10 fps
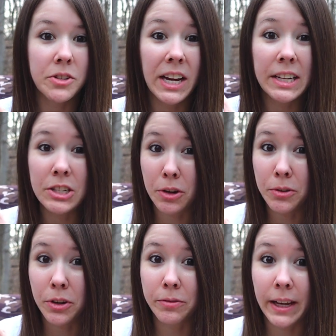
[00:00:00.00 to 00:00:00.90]
which I
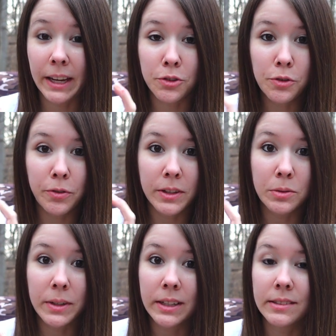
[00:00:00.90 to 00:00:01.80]
don't know if I can do for
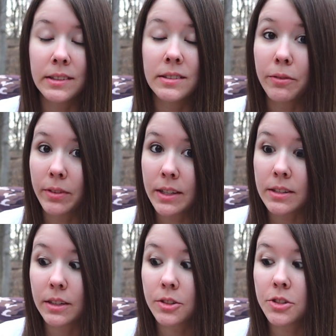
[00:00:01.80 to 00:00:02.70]
this one because it's not
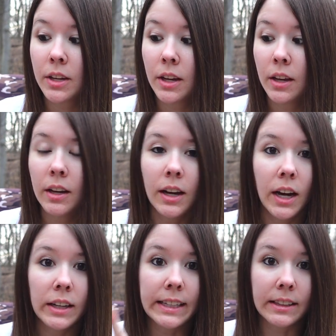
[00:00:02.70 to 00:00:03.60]
vintage
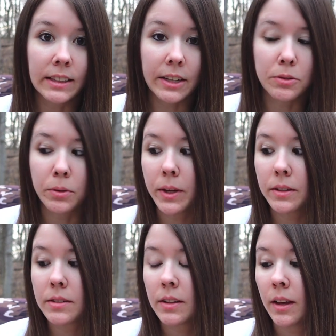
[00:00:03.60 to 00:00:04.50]
like the last one
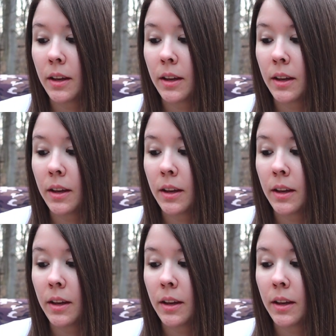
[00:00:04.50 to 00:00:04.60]
was.